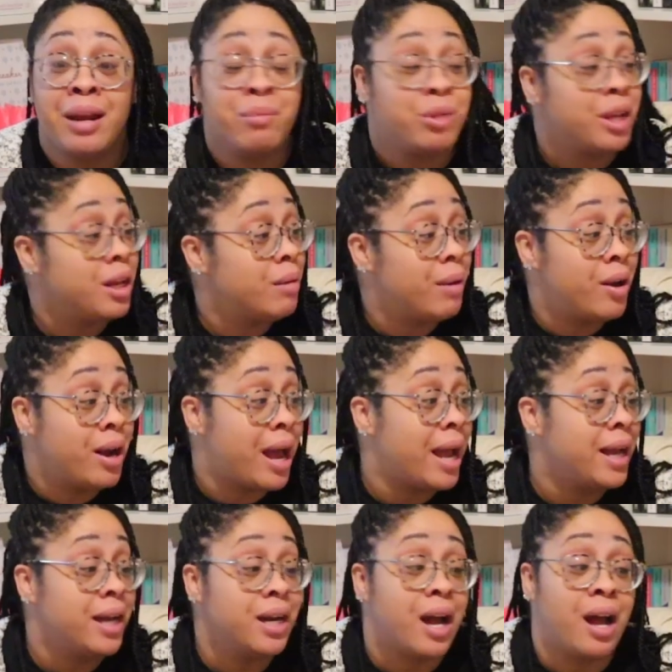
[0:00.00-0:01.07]
I'm thinking about it,
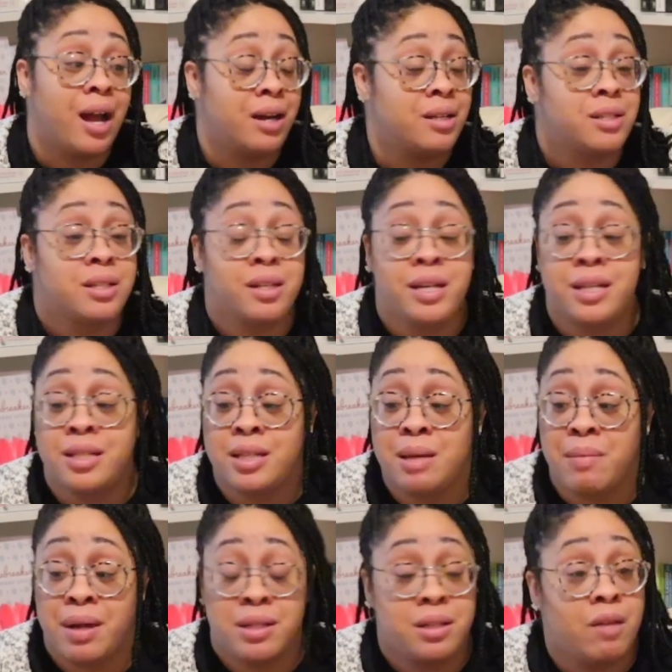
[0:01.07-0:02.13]
I can honestly see
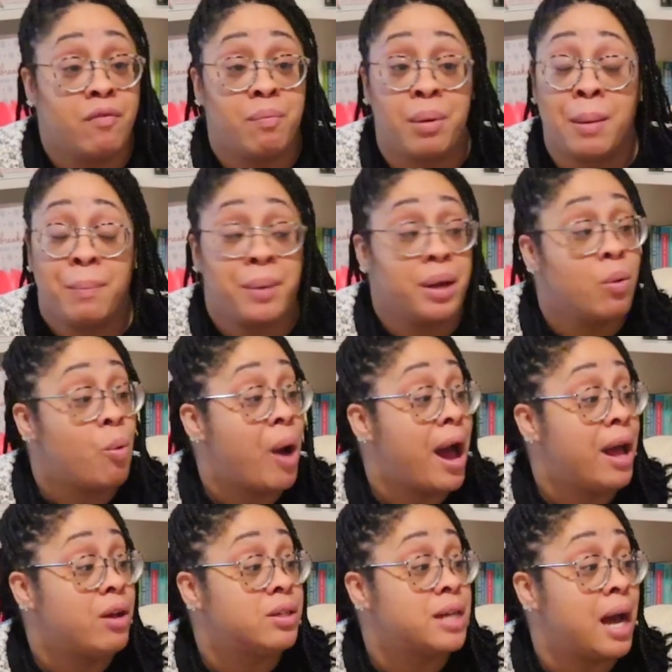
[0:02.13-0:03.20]
myself bumping
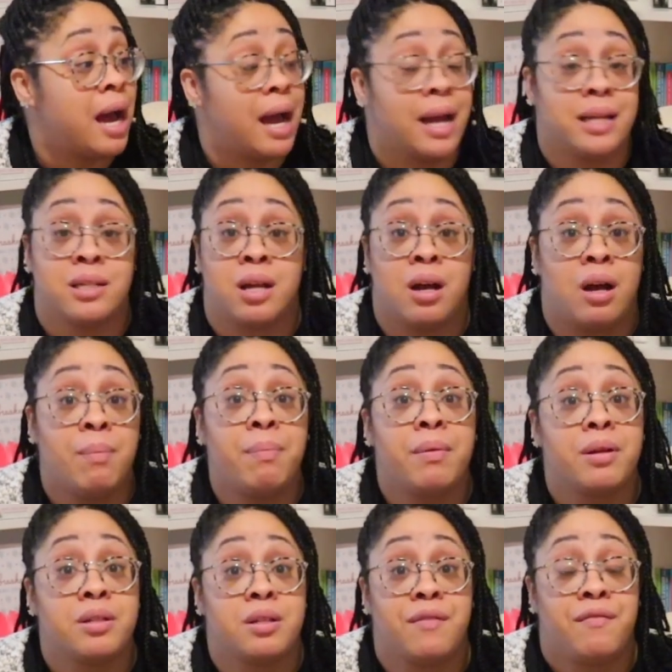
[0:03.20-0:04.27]
Wild Eyes up
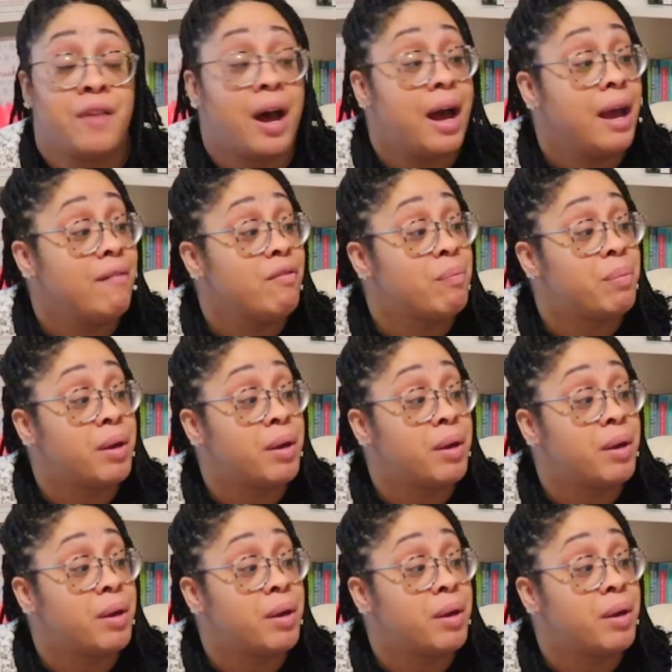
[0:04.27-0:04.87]
to 5,